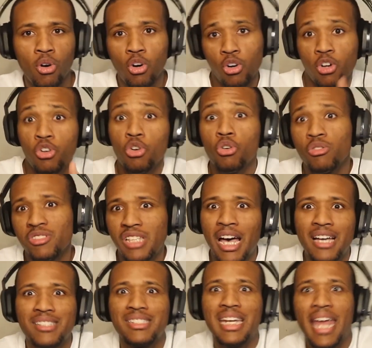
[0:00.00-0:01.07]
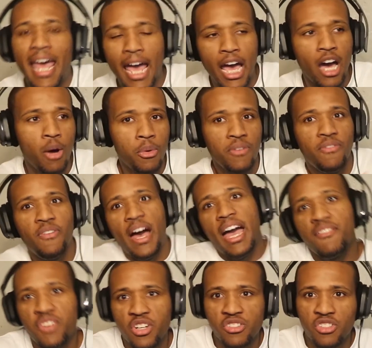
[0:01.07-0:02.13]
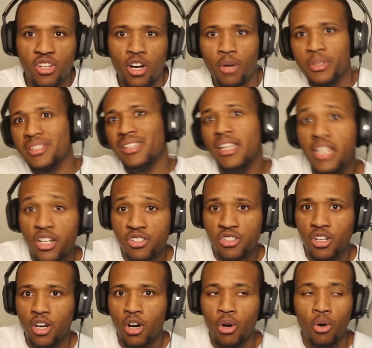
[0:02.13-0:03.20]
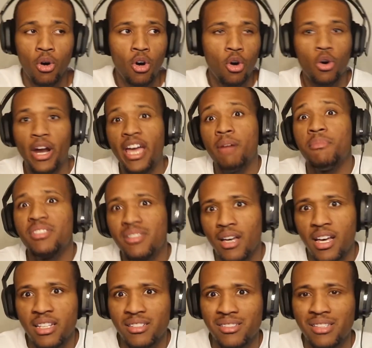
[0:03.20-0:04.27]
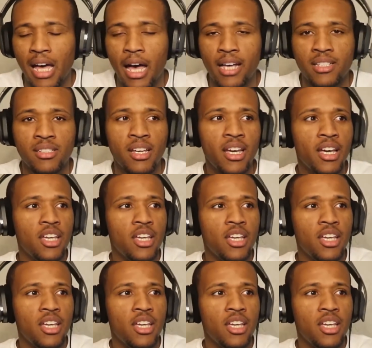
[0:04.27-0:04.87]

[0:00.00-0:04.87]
or Google stocks now and 5 years ago and 10 years ago, or Amazon stocks,